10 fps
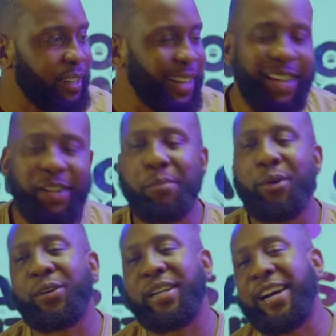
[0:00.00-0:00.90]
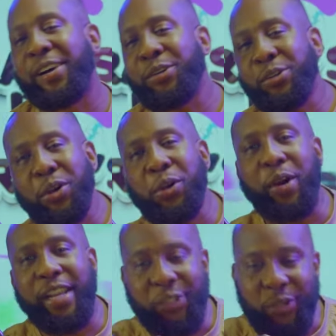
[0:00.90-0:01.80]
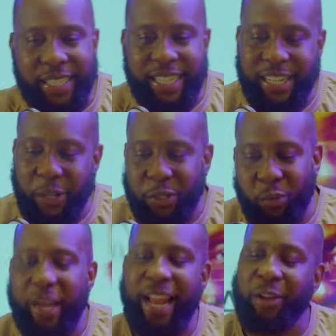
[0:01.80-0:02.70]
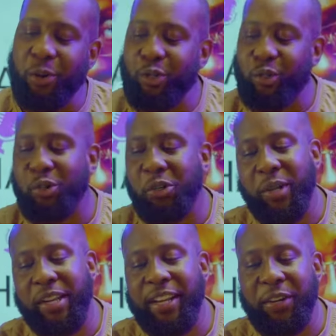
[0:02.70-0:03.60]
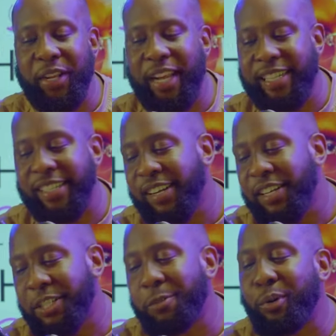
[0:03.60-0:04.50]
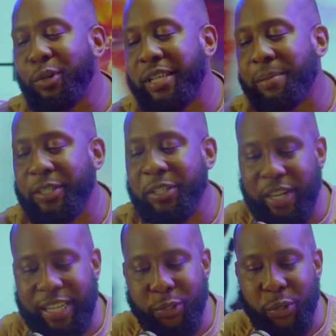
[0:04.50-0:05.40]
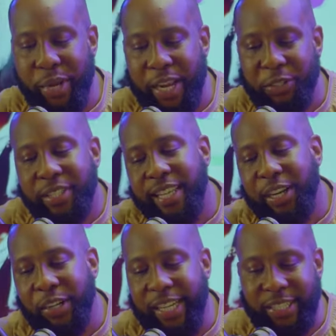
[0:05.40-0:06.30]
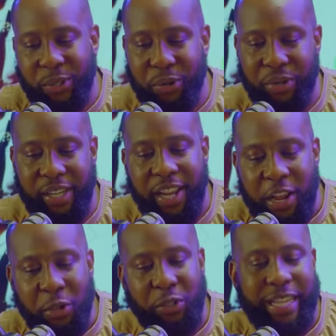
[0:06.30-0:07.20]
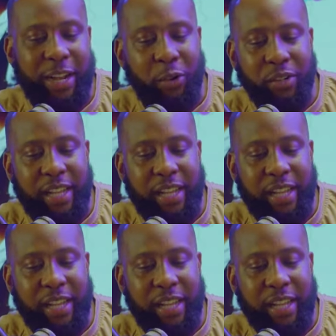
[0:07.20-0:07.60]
Like, come on now, you know you're interested because when I go to talk to another girl and she posts about it on her story and you see it on her story, you start